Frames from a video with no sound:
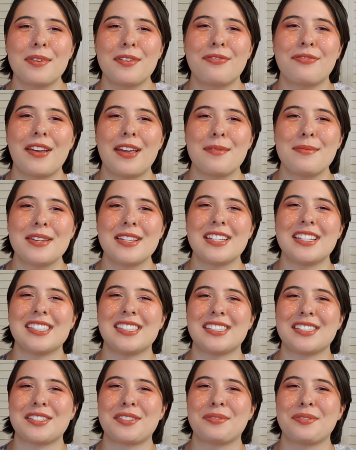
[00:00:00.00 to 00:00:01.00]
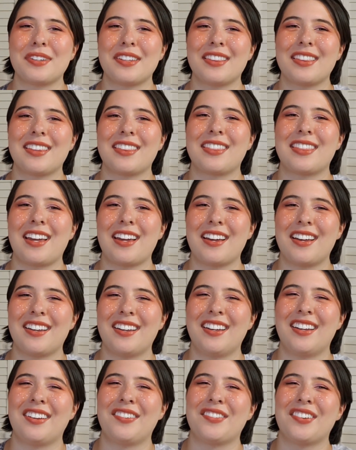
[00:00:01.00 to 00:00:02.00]
famous with I
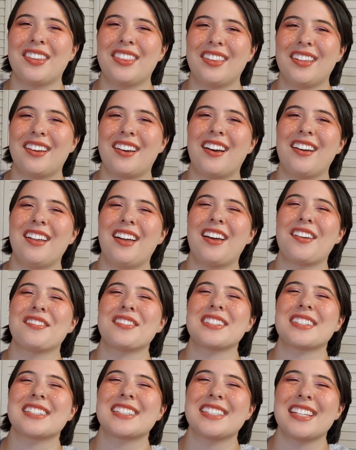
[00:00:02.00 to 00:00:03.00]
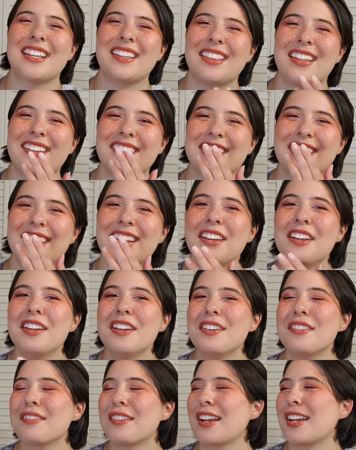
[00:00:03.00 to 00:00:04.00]
was gonna say 1,000.
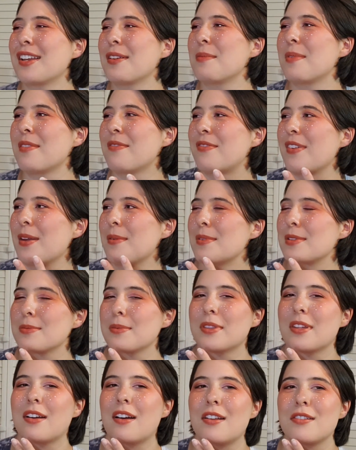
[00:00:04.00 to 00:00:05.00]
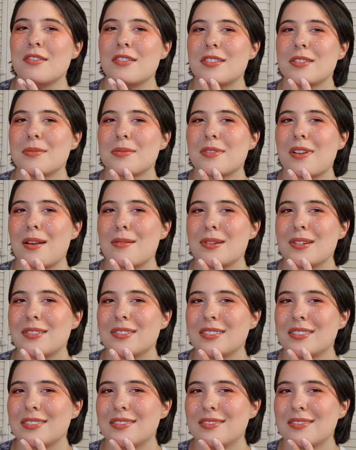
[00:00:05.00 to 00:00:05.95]
Ready to be famous with 100 subscribers.